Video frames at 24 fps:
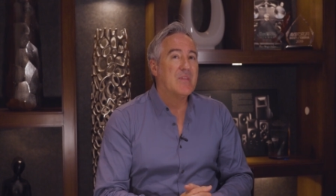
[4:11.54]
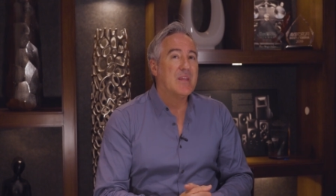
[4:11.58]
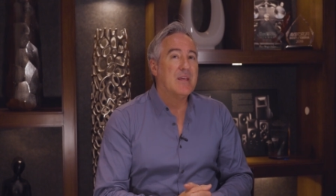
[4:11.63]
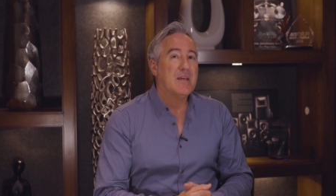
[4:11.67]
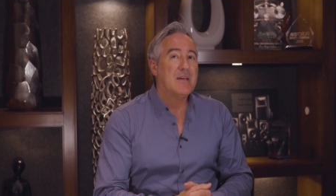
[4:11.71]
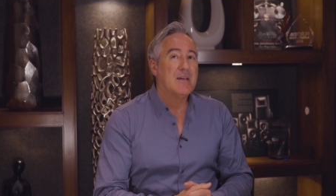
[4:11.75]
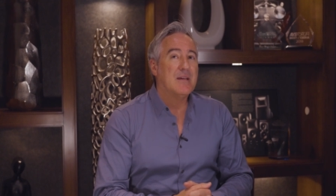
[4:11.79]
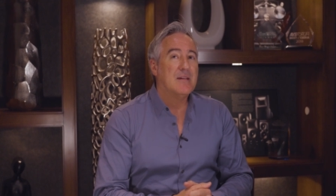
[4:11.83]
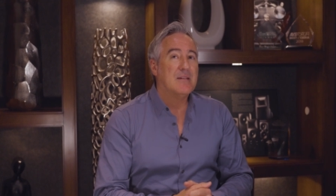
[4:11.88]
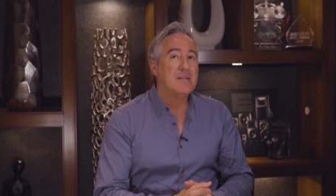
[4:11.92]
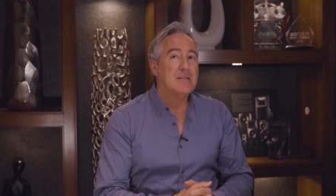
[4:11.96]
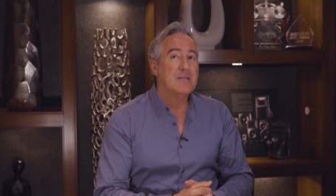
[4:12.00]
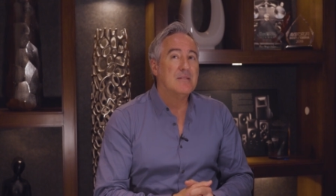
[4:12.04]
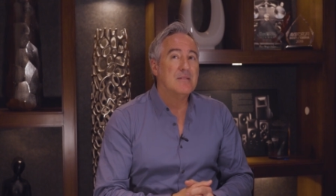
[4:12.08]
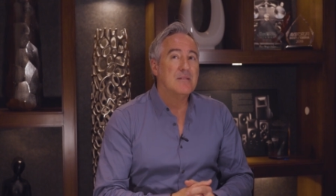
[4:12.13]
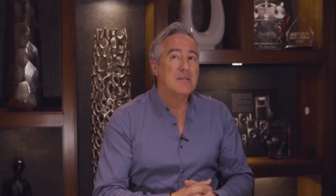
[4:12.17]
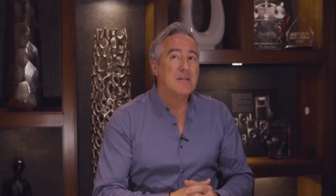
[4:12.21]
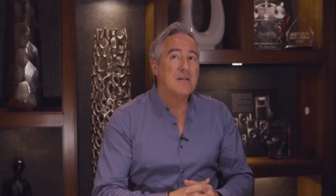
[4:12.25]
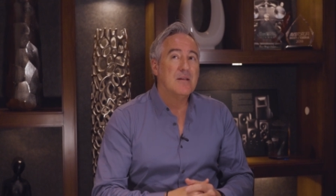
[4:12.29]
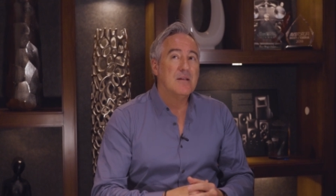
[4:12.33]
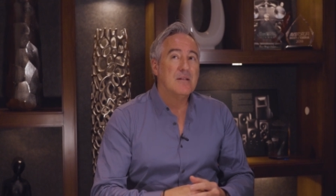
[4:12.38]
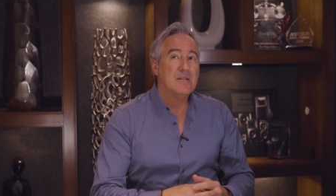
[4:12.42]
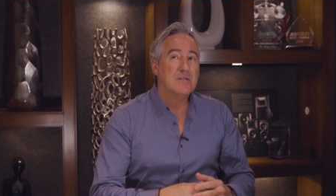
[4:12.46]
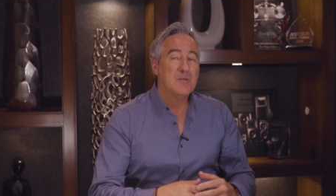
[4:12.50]
And
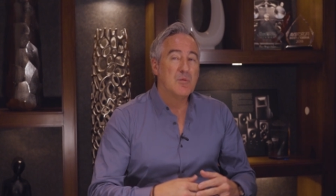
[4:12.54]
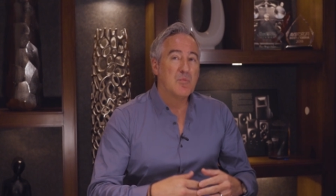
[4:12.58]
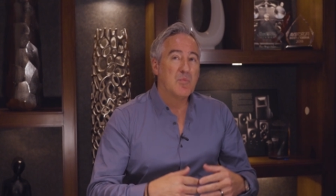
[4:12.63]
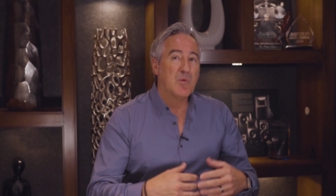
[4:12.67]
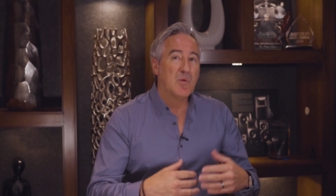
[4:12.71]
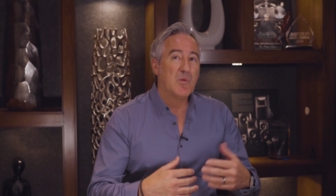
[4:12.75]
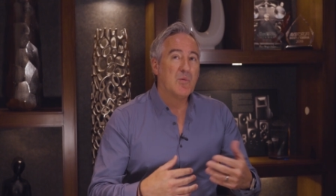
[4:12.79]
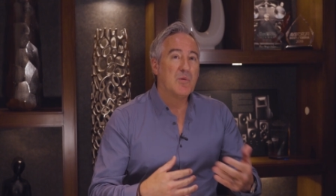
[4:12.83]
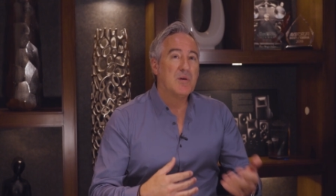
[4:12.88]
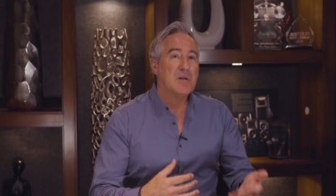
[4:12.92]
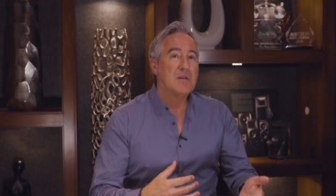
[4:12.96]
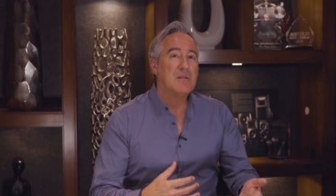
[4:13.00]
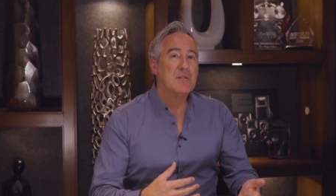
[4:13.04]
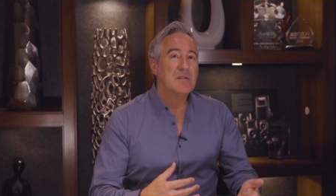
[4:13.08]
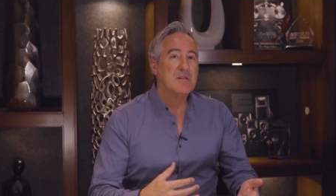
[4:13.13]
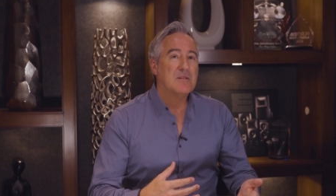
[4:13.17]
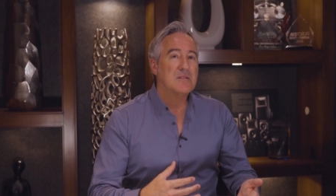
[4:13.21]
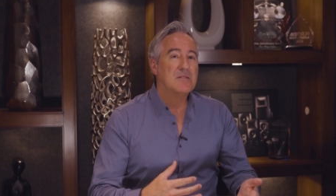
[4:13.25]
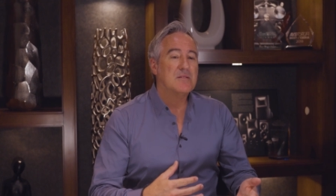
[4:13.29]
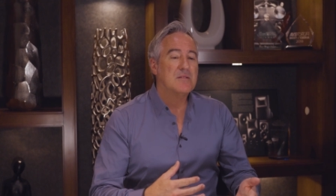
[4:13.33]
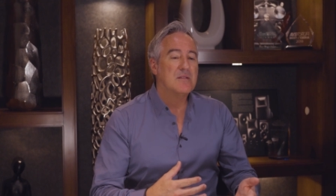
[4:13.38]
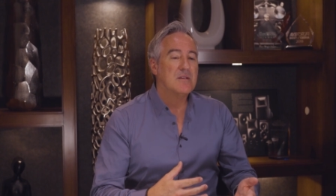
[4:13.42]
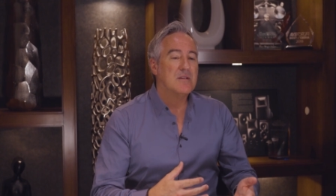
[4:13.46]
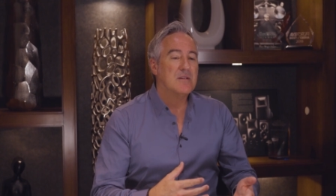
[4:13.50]
deploying
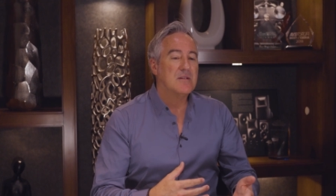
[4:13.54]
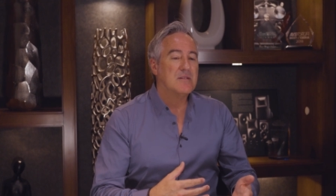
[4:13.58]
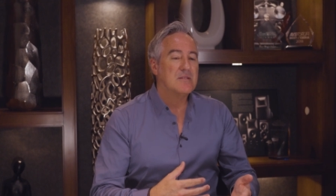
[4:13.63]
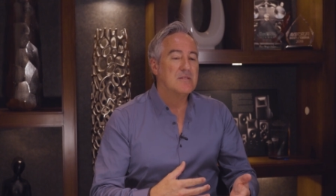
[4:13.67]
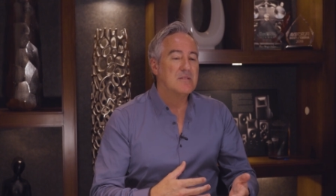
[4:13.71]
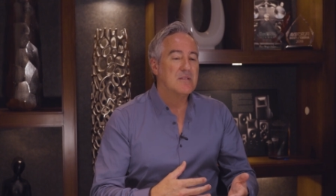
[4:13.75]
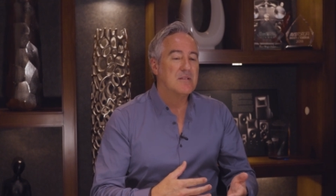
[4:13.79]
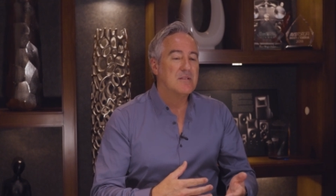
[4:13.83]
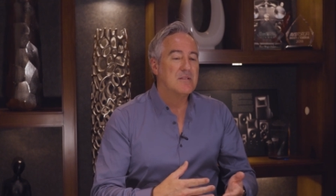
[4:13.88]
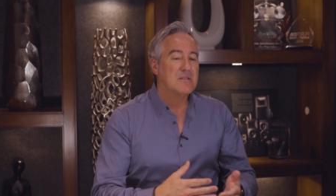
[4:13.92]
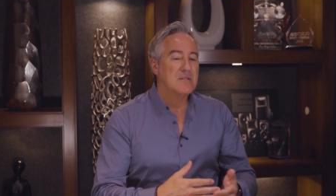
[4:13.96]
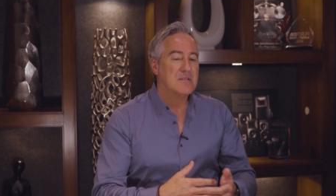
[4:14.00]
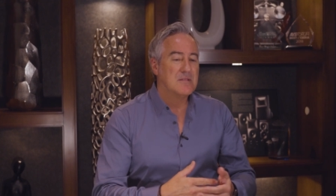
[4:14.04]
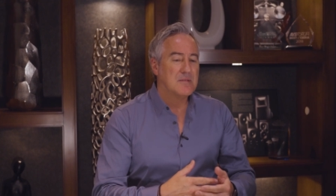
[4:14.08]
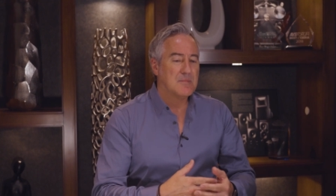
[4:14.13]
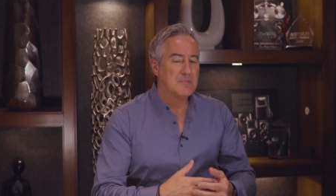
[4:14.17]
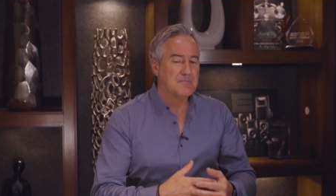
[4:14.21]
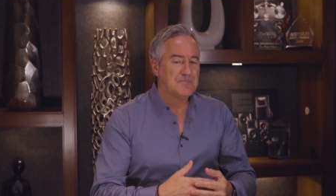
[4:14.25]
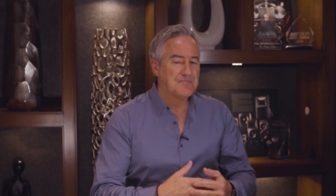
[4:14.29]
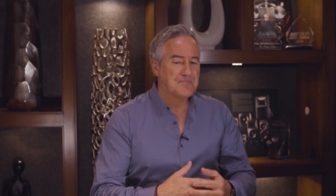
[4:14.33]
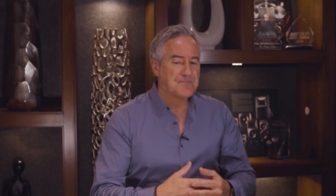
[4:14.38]
these things is,